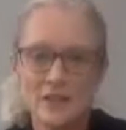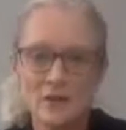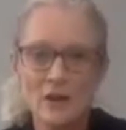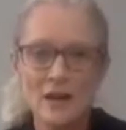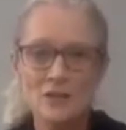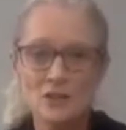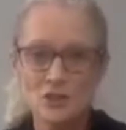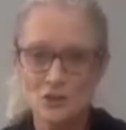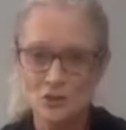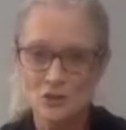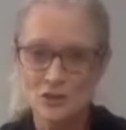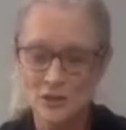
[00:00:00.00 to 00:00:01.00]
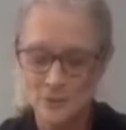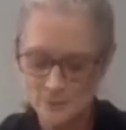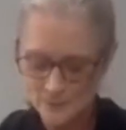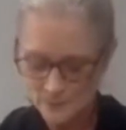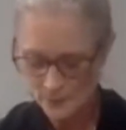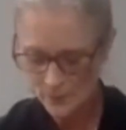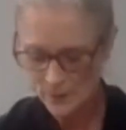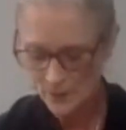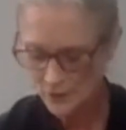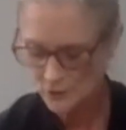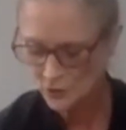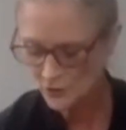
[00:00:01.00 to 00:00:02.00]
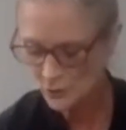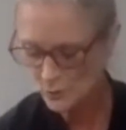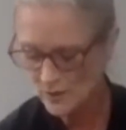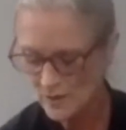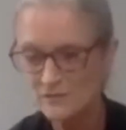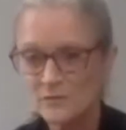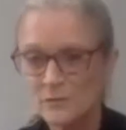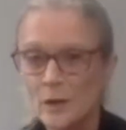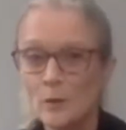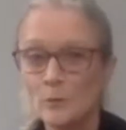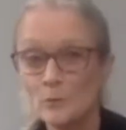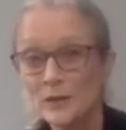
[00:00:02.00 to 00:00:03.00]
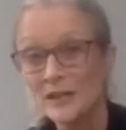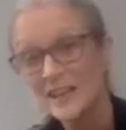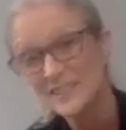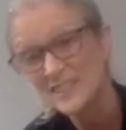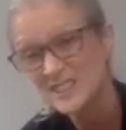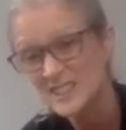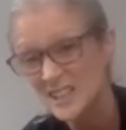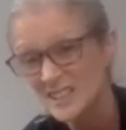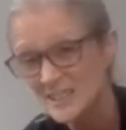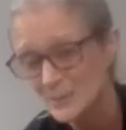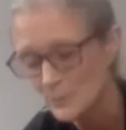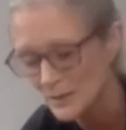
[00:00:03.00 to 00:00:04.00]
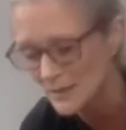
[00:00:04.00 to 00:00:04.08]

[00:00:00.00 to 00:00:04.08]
eyes shut. Another way of playing a similar